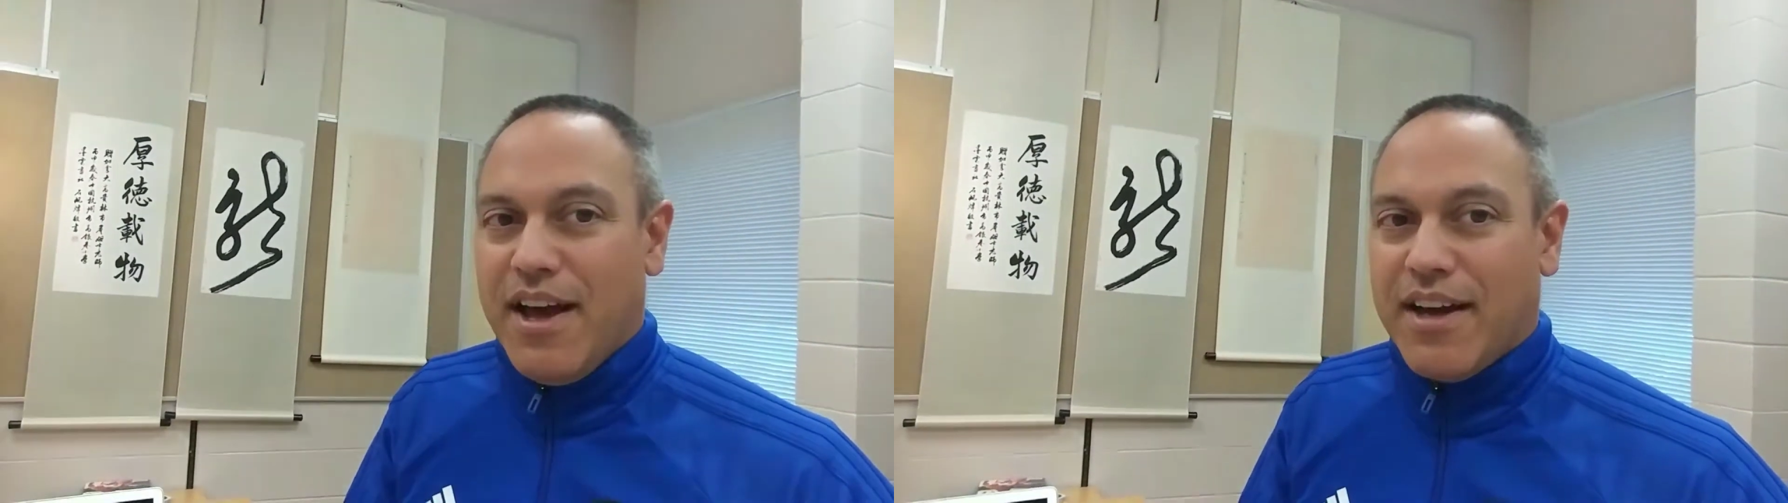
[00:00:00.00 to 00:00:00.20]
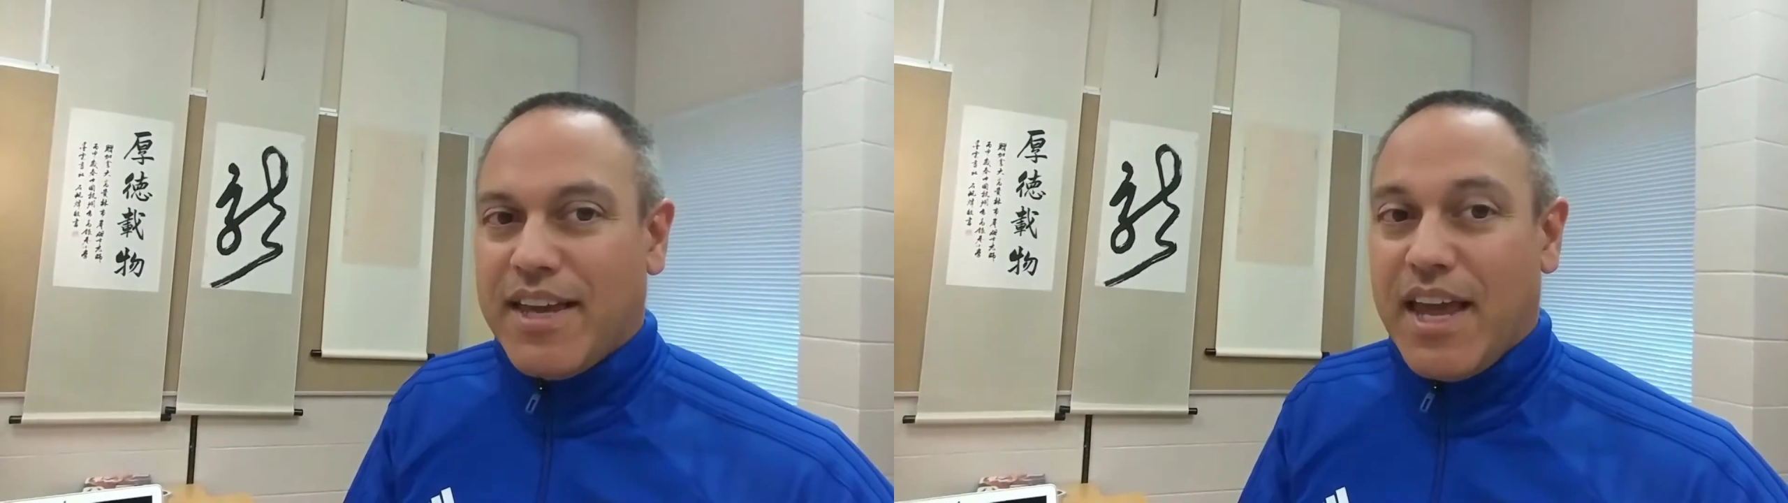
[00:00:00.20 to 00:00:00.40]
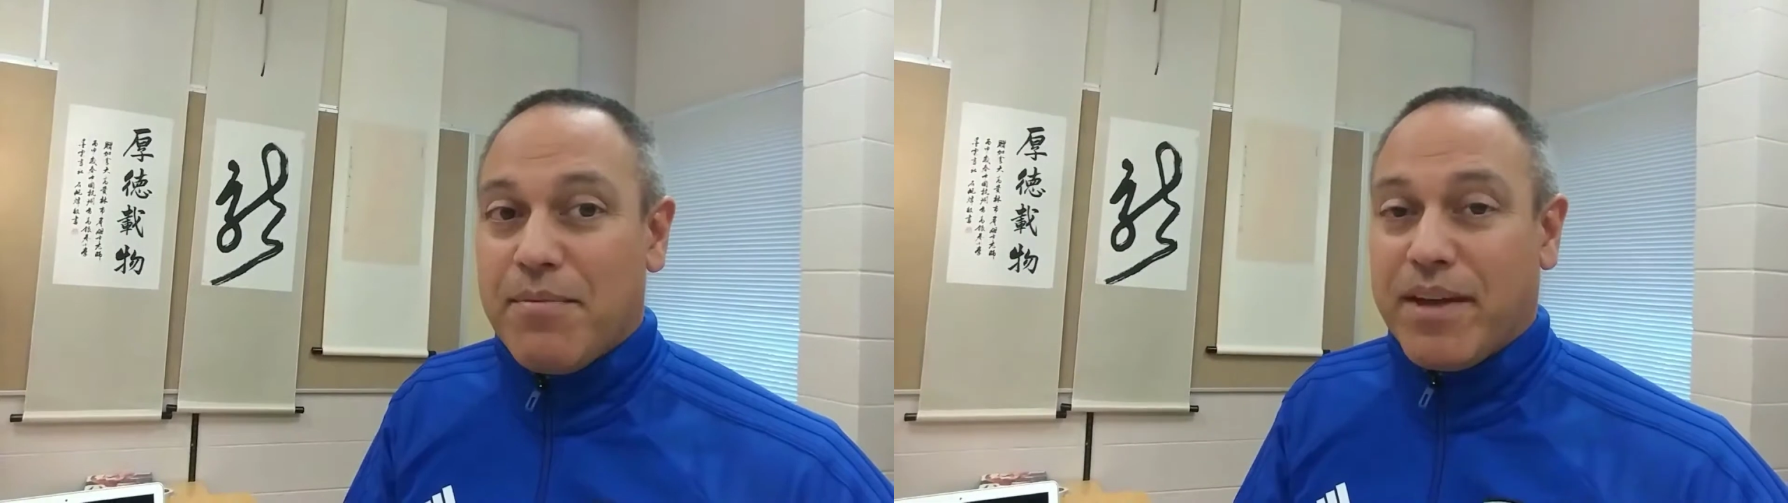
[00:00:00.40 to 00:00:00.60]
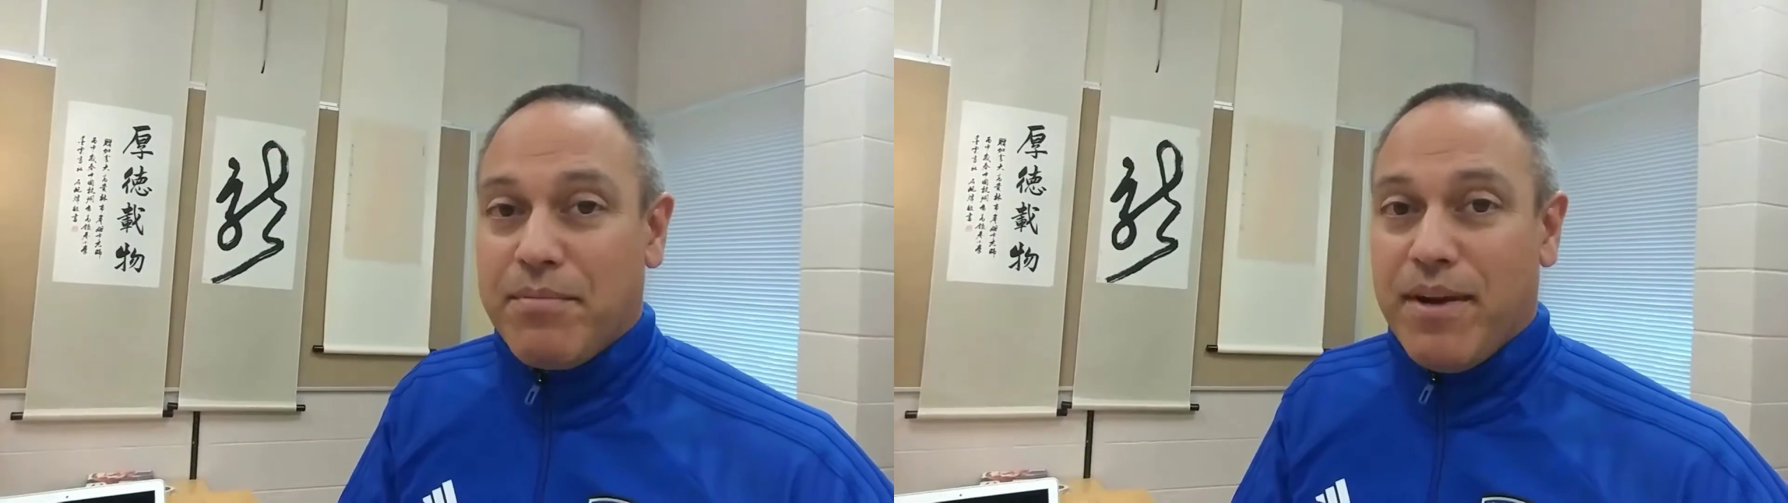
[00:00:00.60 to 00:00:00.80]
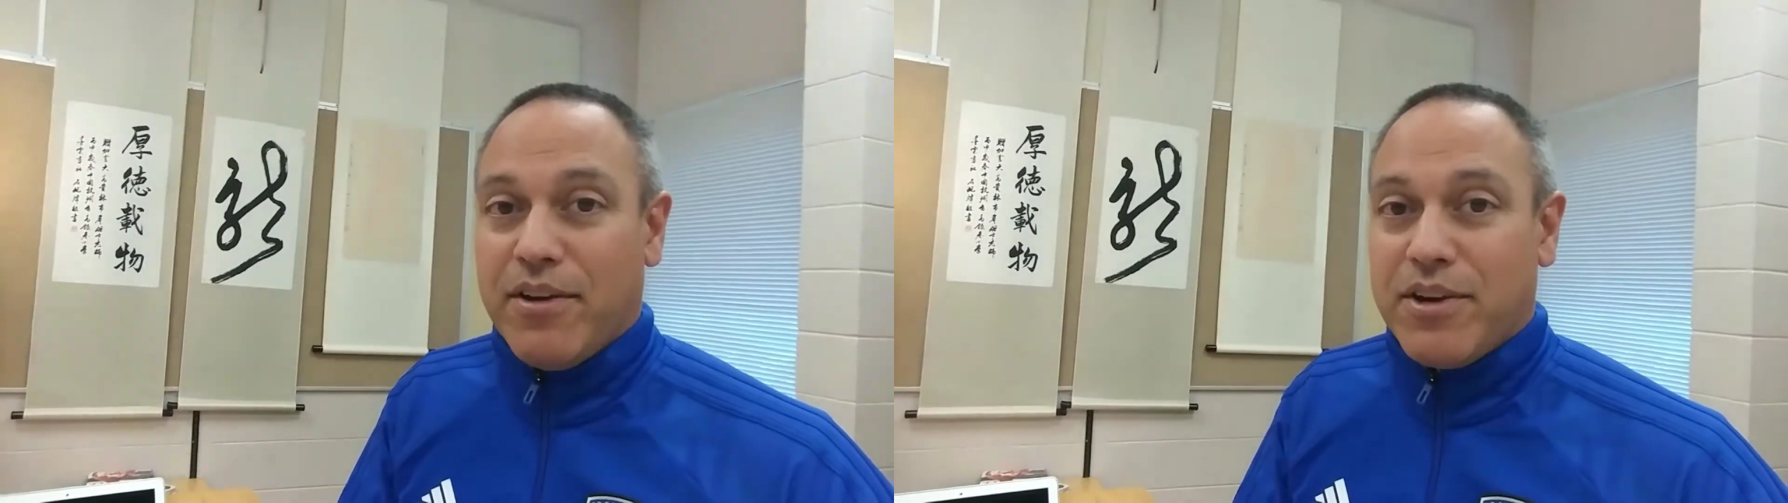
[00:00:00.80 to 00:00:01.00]
a game like
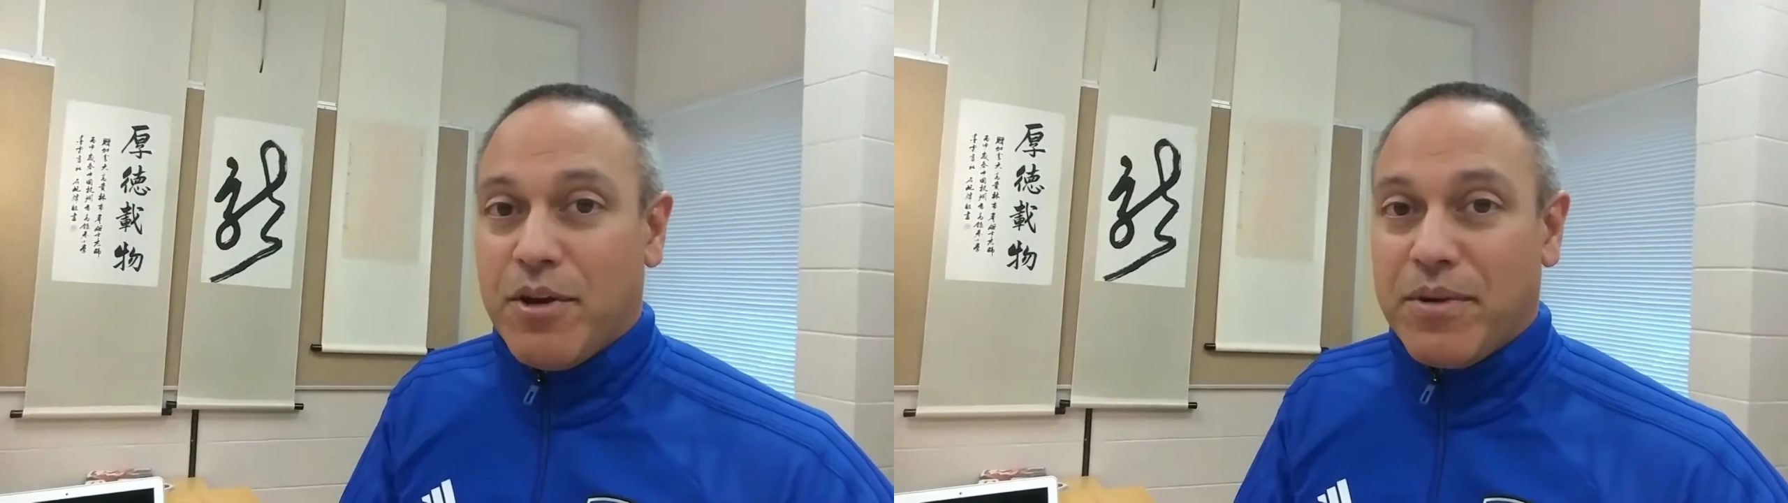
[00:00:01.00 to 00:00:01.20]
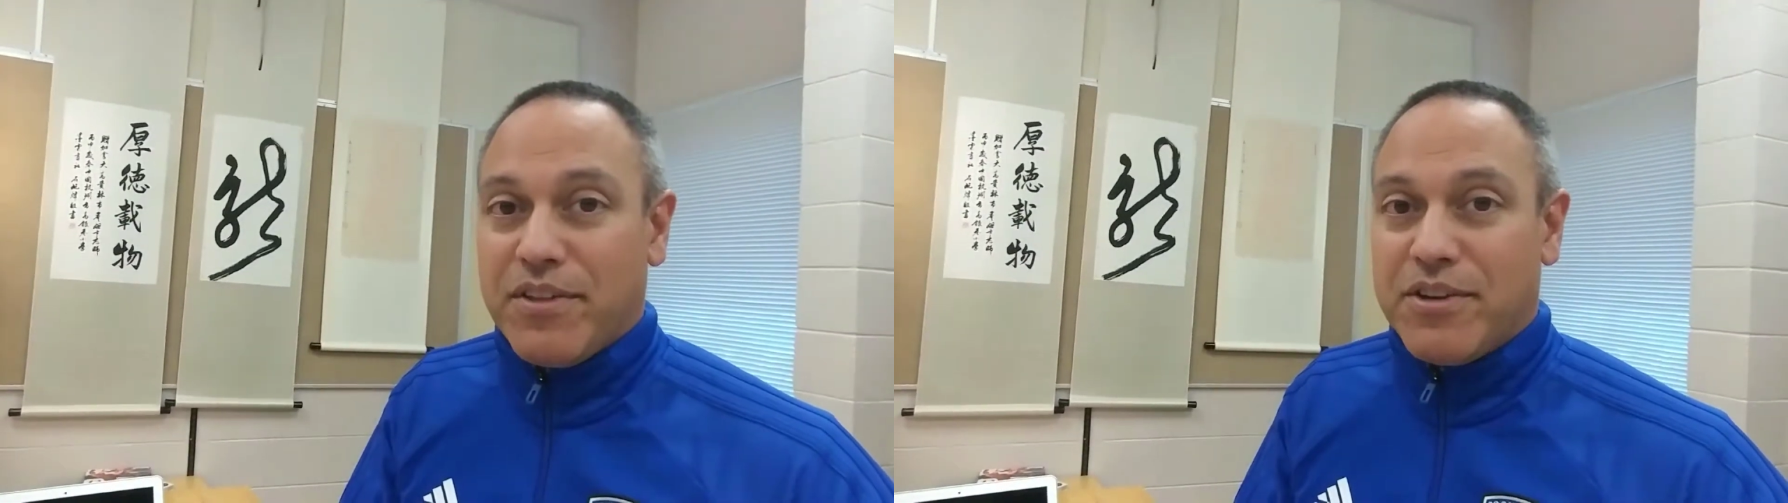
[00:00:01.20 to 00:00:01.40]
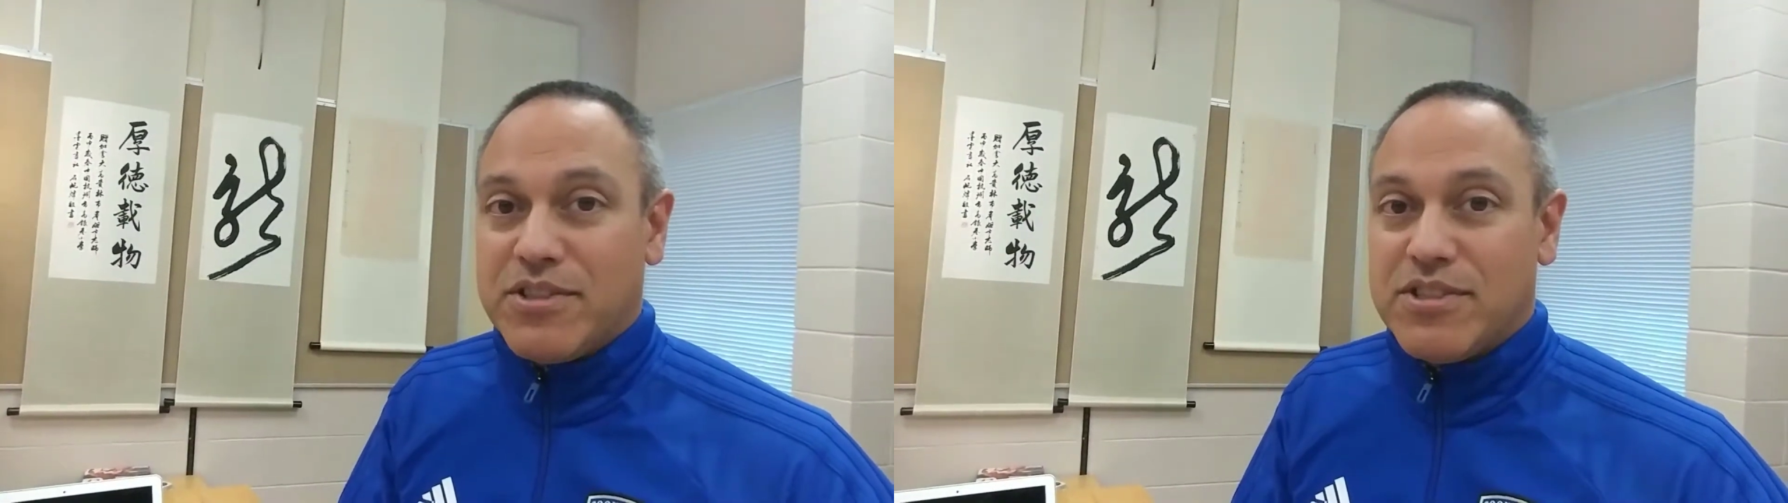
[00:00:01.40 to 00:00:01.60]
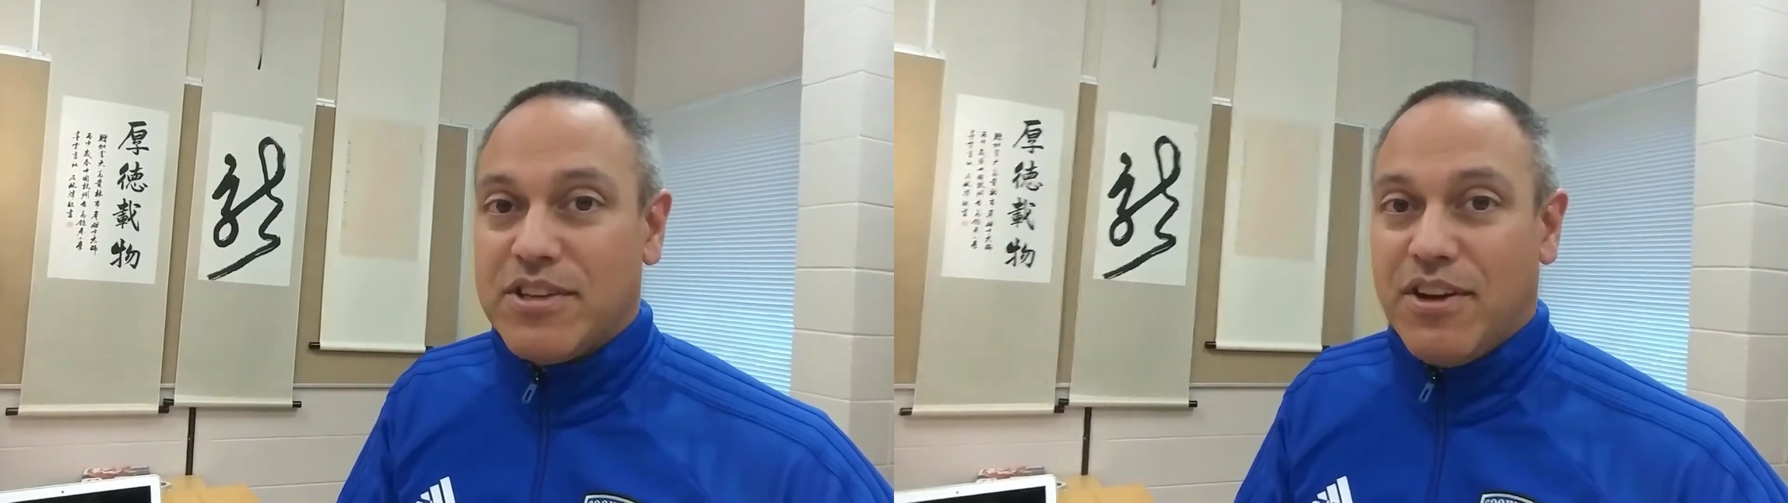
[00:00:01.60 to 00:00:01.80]
Mario Brothers